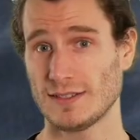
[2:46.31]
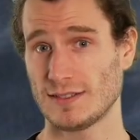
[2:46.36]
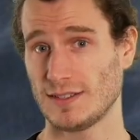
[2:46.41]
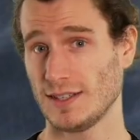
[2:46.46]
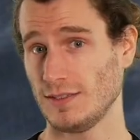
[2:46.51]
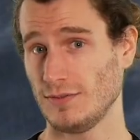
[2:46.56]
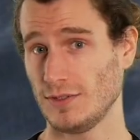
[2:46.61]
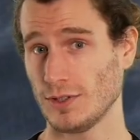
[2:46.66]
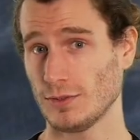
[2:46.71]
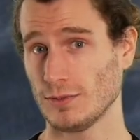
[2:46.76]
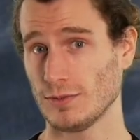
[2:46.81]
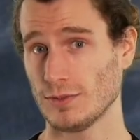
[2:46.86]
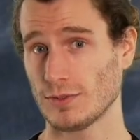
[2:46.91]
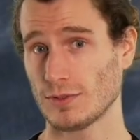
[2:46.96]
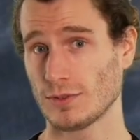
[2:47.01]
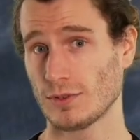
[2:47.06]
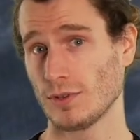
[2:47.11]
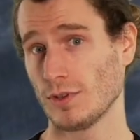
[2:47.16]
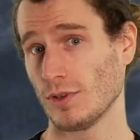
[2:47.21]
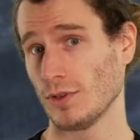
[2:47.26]
and who
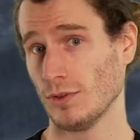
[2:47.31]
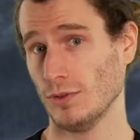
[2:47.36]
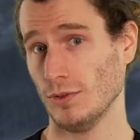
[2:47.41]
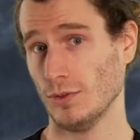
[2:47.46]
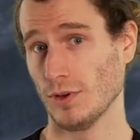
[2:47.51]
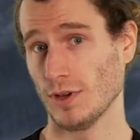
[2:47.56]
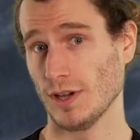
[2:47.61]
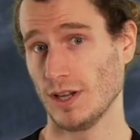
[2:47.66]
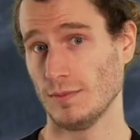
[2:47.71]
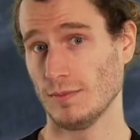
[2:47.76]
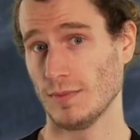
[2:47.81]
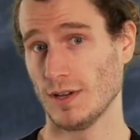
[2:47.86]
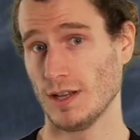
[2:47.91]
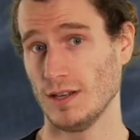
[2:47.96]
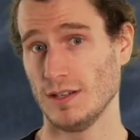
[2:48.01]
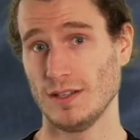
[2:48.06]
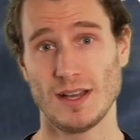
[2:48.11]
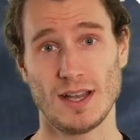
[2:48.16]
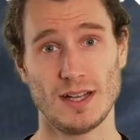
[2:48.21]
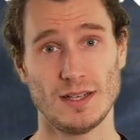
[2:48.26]
knows, maybe we'll
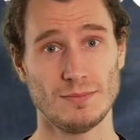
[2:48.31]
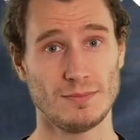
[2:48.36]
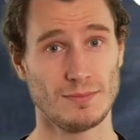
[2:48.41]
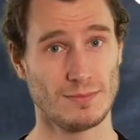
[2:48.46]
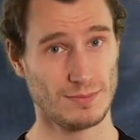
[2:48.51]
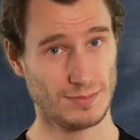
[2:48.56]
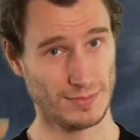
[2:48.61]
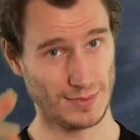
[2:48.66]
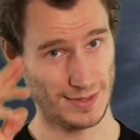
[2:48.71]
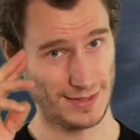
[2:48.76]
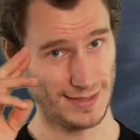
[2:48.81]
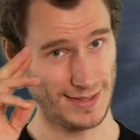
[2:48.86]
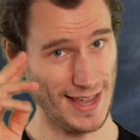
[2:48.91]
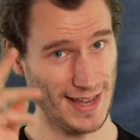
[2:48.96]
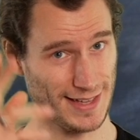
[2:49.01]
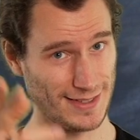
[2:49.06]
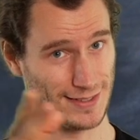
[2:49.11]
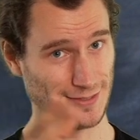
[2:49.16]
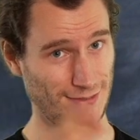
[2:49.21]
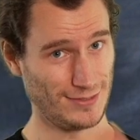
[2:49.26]
see you in
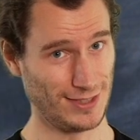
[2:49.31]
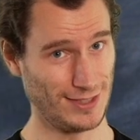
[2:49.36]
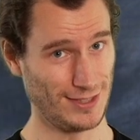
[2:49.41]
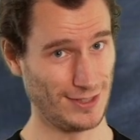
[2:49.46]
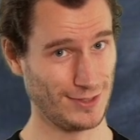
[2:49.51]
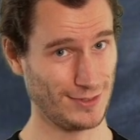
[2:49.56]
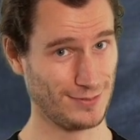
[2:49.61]
another video.